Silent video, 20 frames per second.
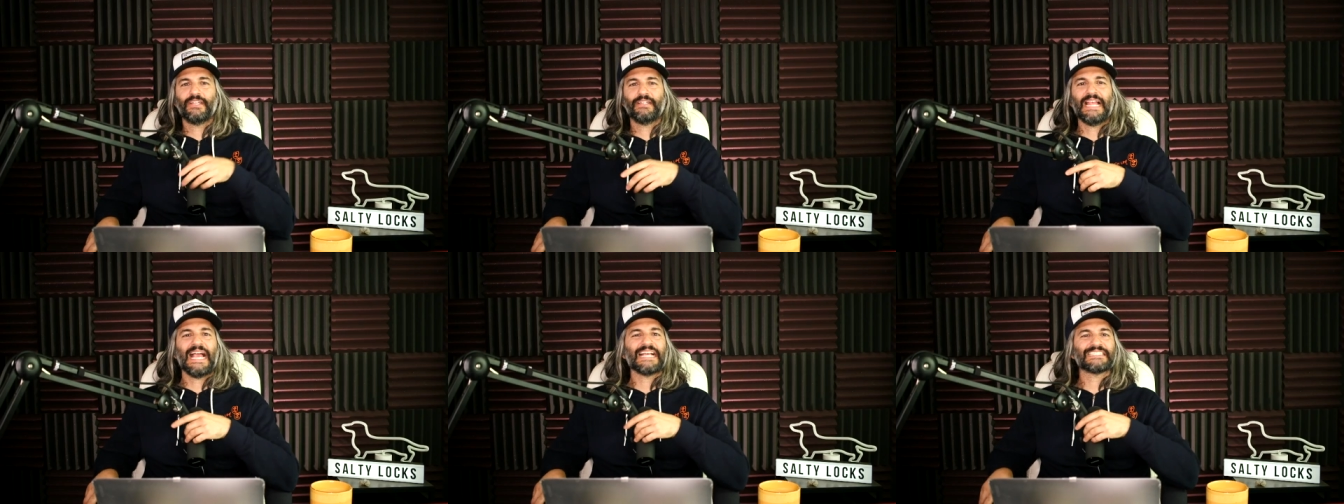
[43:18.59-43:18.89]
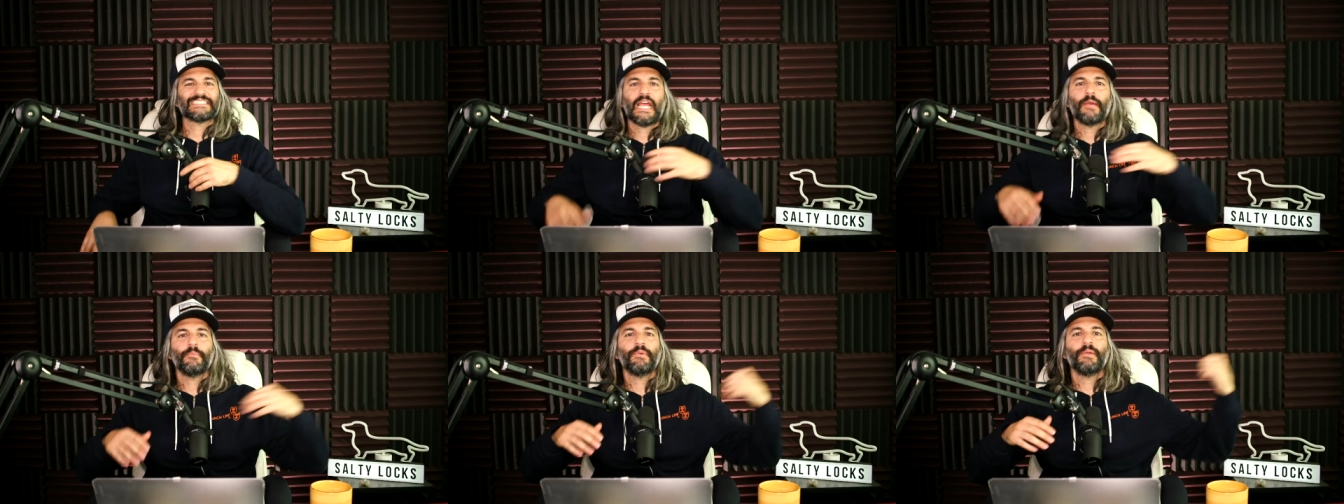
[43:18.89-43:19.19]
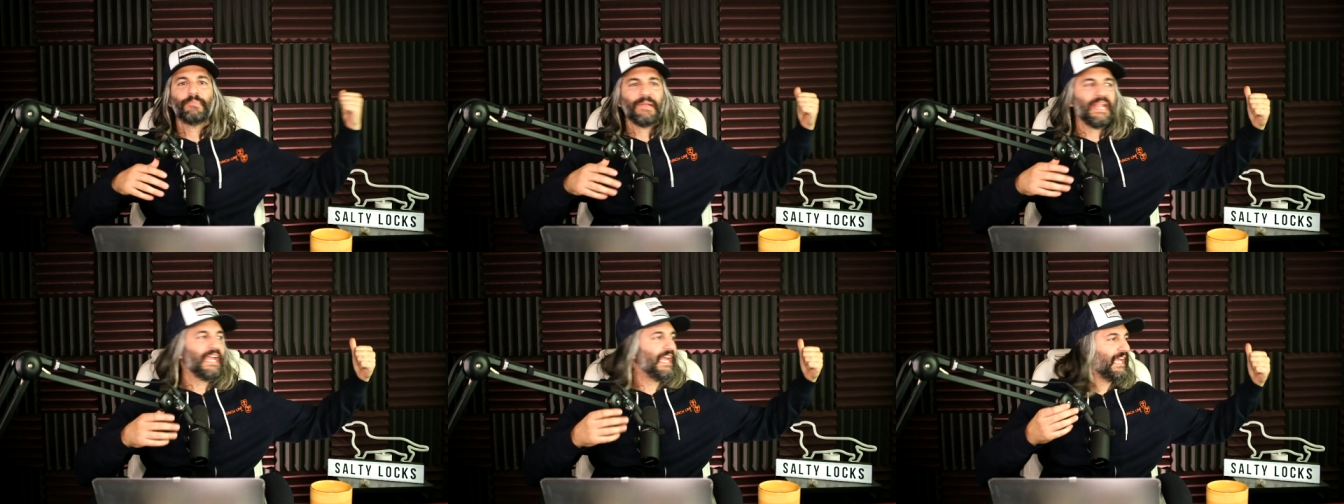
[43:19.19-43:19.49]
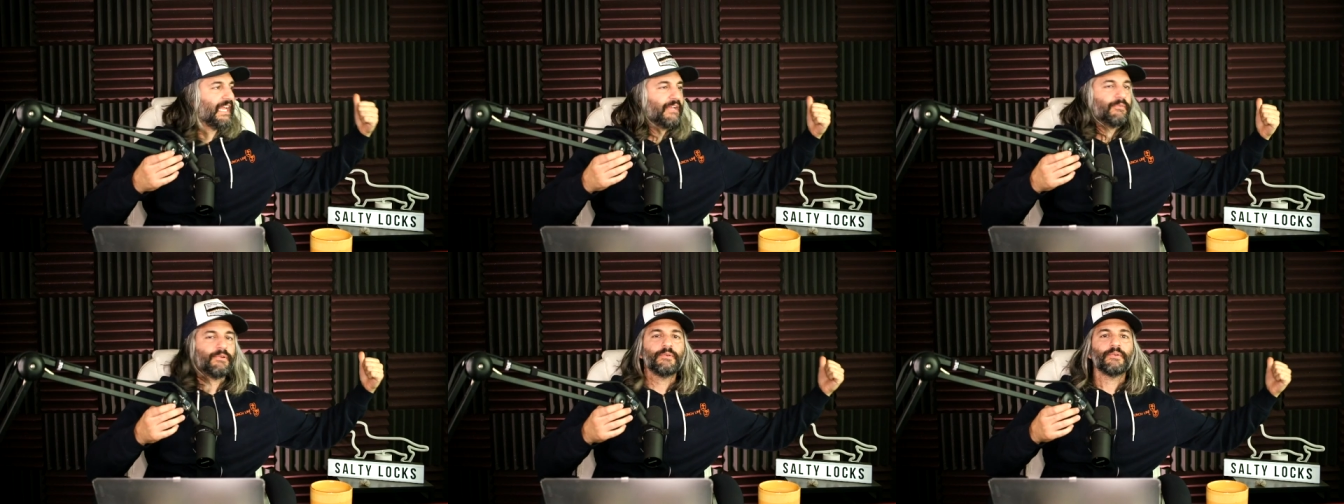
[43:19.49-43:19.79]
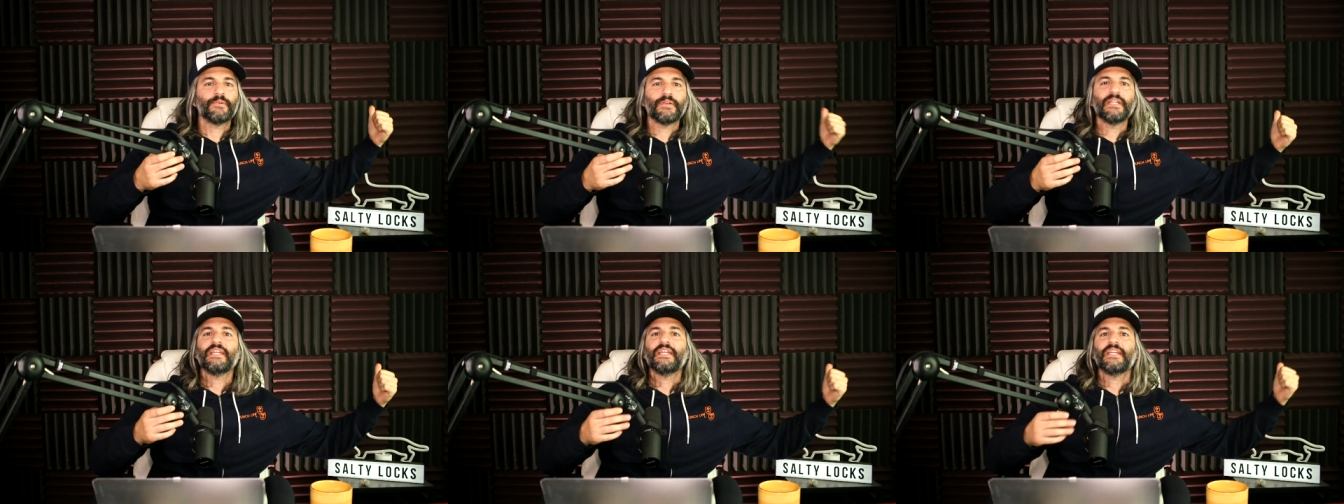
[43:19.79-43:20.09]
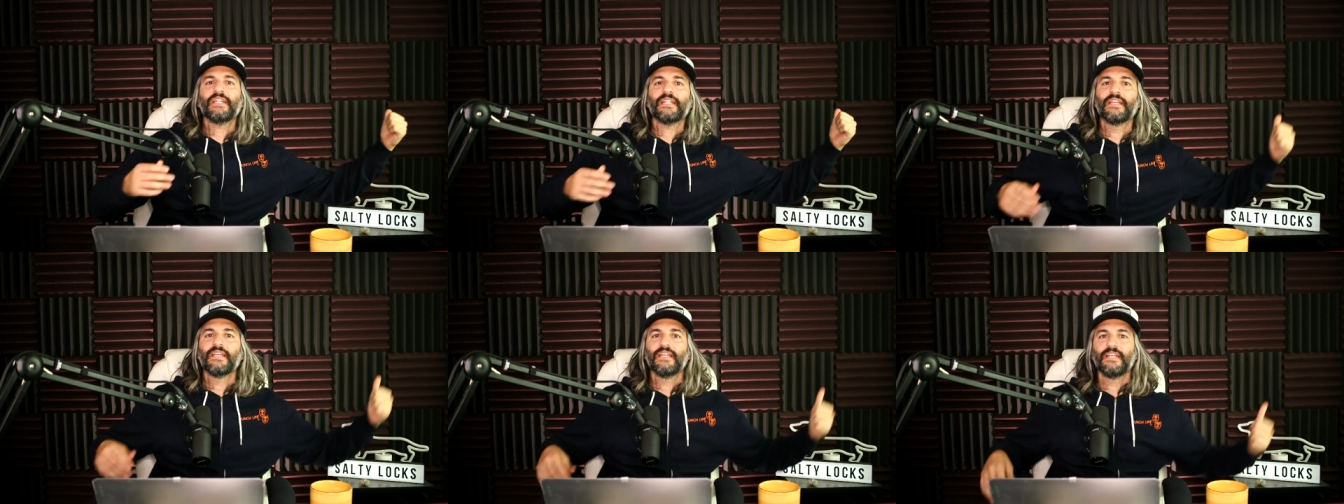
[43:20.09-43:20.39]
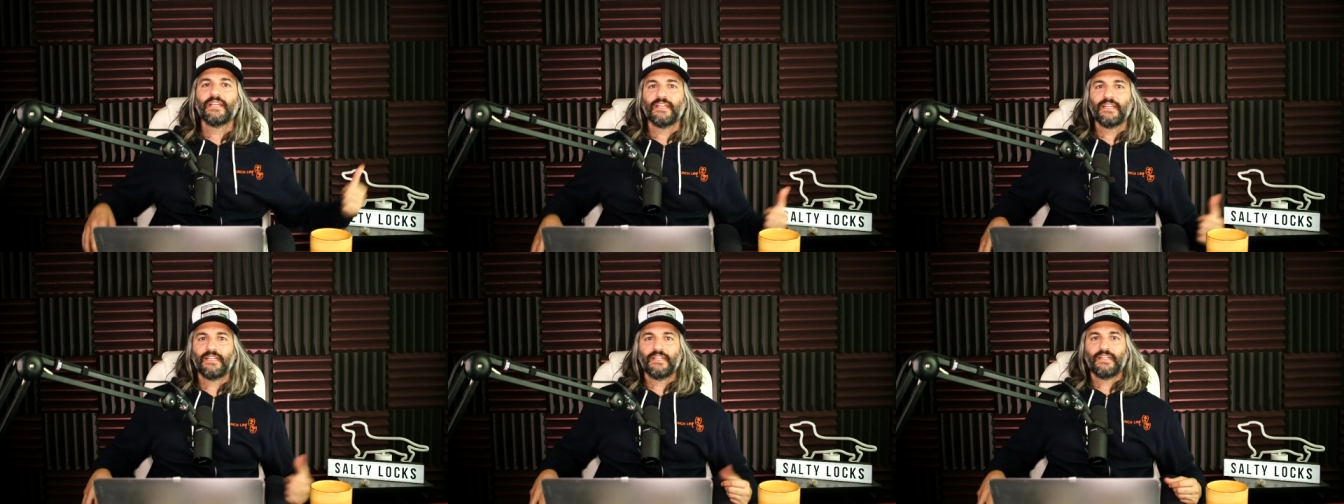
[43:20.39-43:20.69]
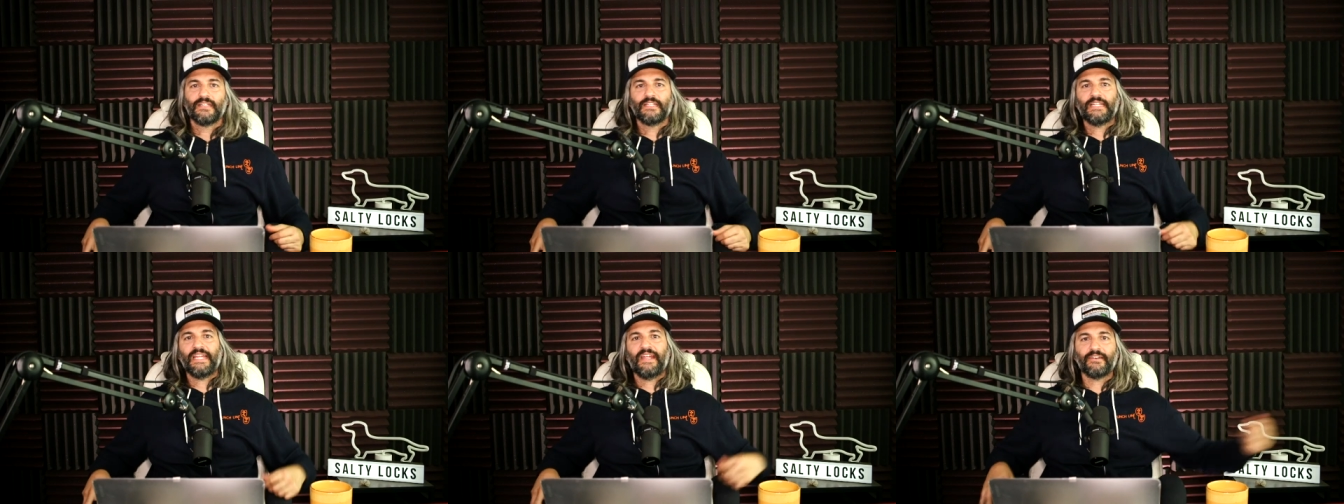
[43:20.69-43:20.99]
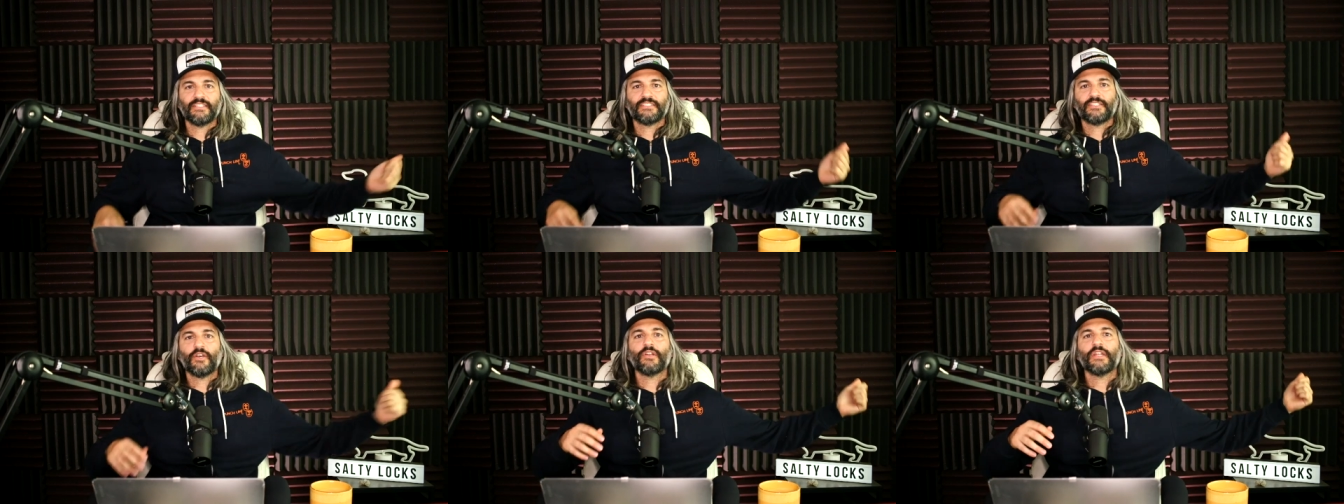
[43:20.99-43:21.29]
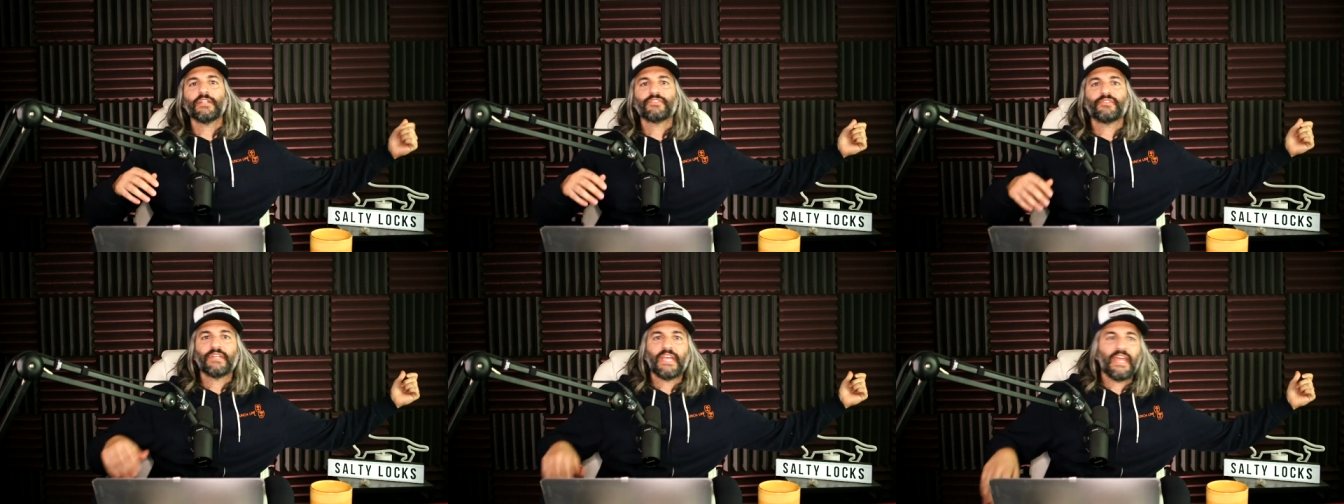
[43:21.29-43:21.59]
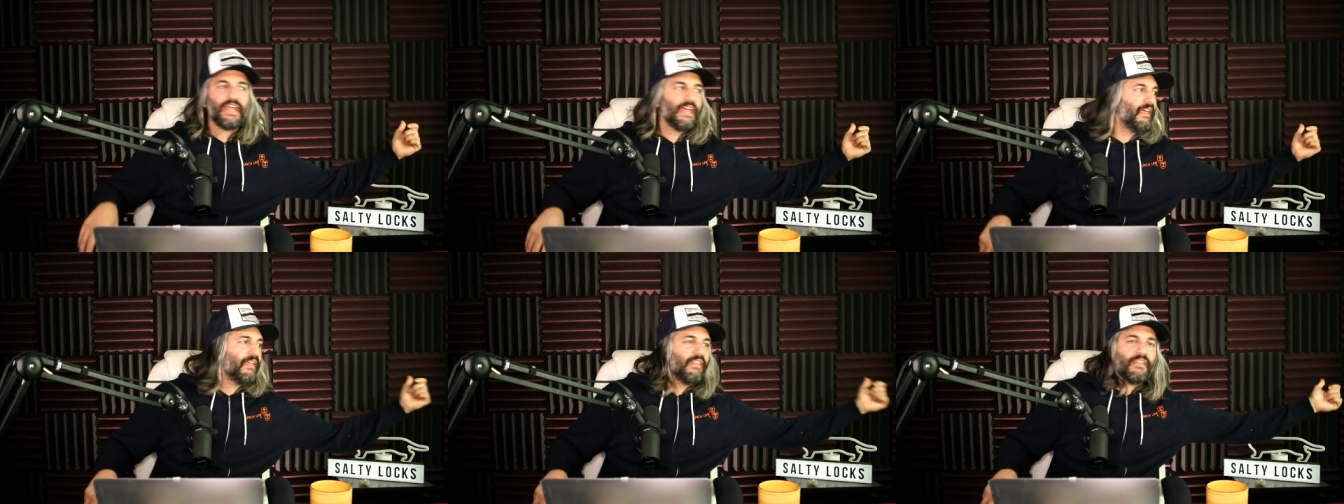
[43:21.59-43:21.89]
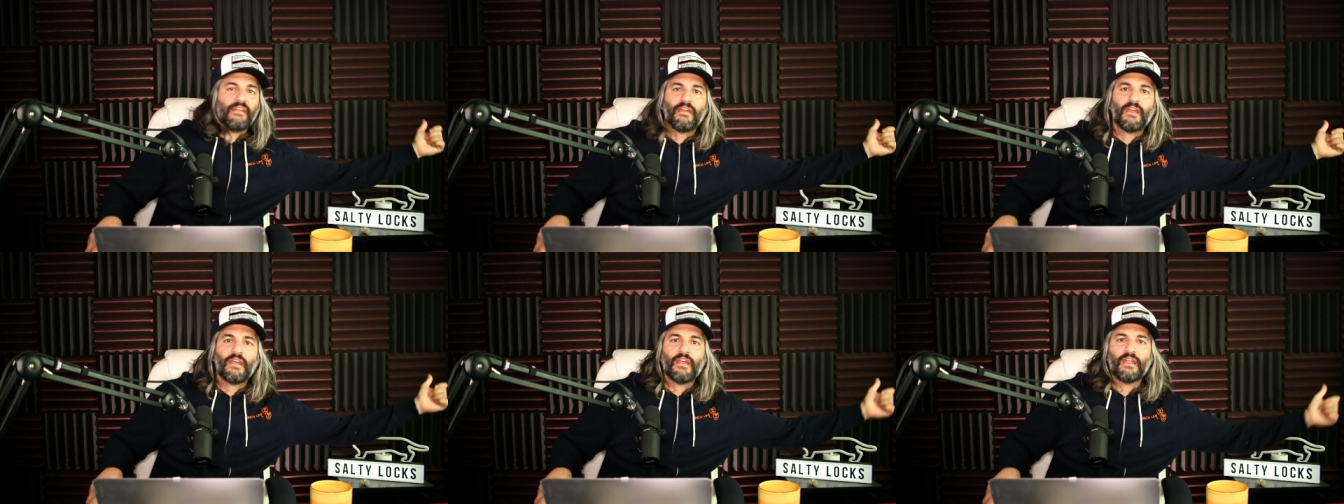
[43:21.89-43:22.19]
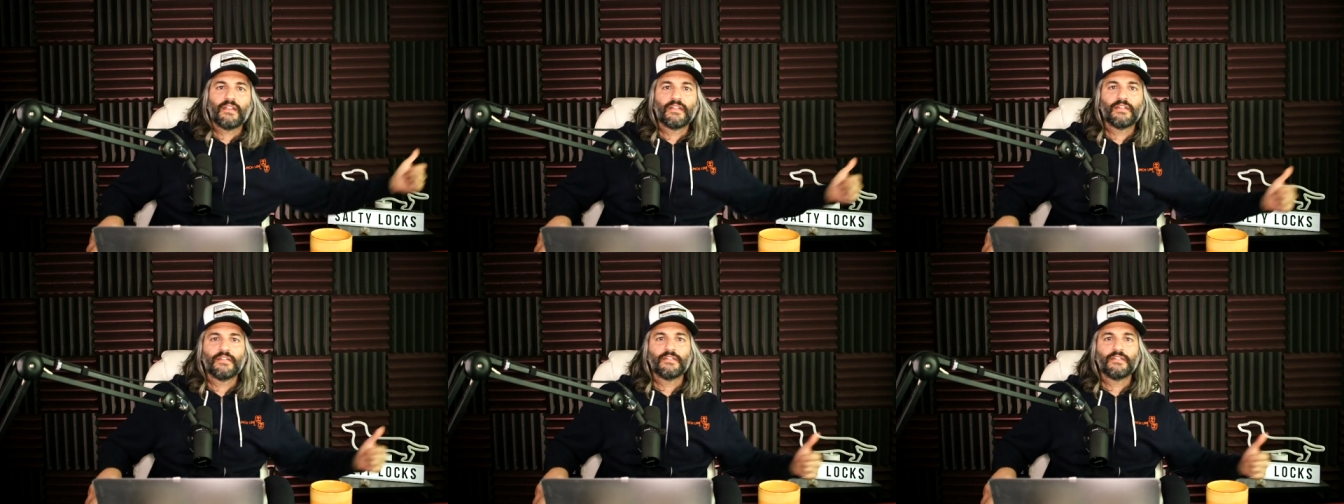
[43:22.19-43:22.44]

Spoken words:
Last time we played, we were in Arizona together.